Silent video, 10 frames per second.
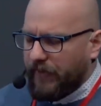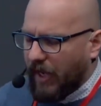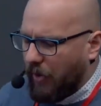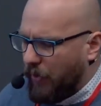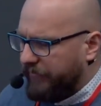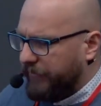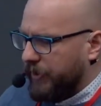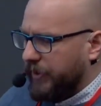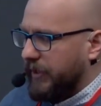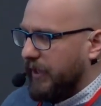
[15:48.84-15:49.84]

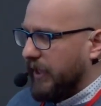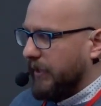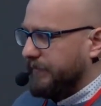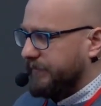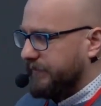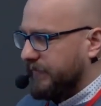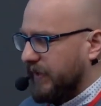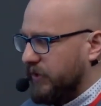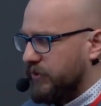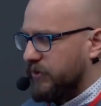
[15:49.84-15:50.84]
However,
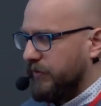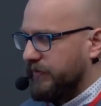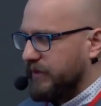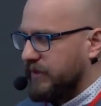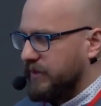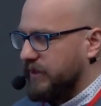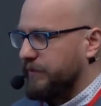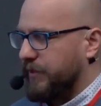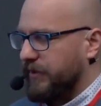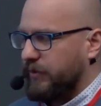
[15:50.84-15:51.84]
the usage of this
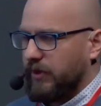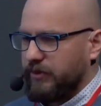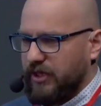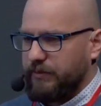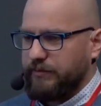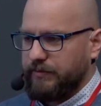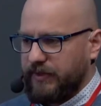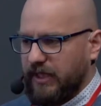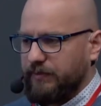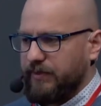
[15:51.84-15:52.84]
particular gem
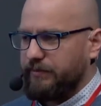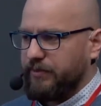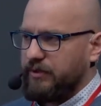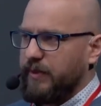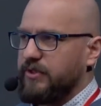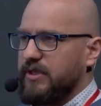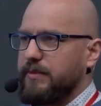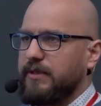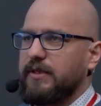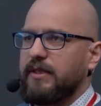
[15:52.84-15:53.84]
can be pretty much
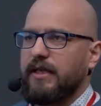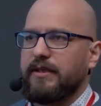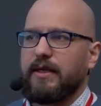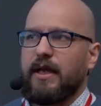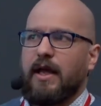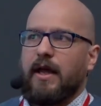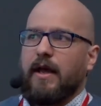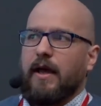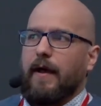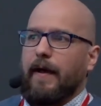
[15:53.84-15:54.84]
limited, and
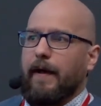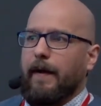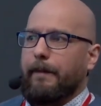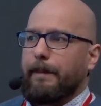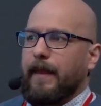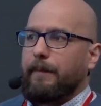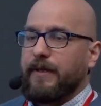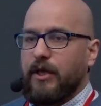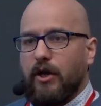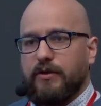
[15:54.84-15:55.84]

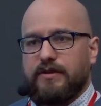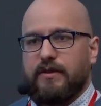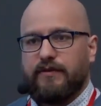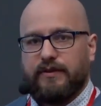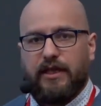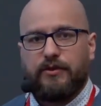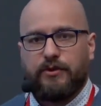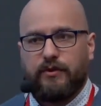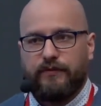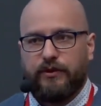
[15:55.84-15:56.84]
because of the
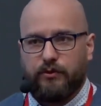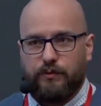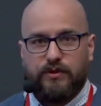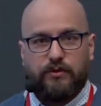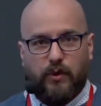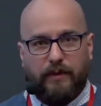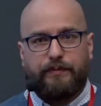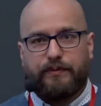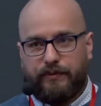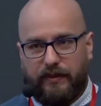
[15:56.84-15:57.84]
nature of the Ruby web
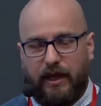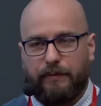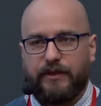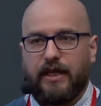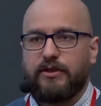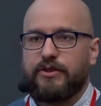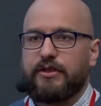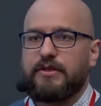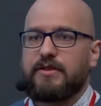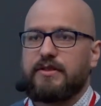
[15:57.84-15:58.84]

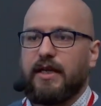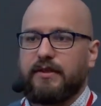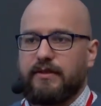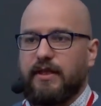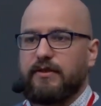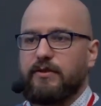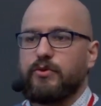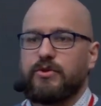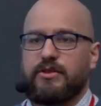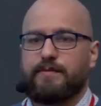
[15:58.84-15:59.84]
applications that
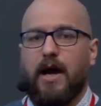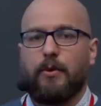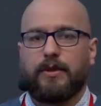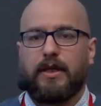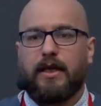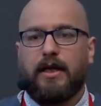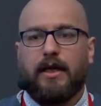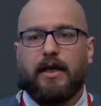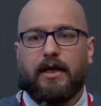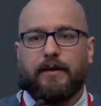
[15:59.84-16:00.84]
usually spawn,
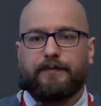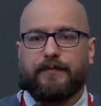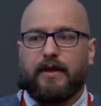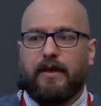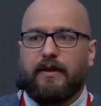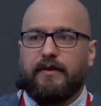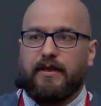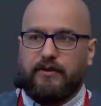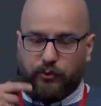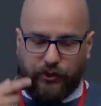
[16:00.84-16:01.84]

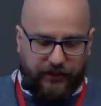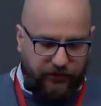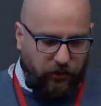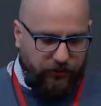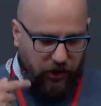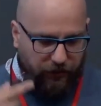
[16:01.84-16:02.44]
that create all the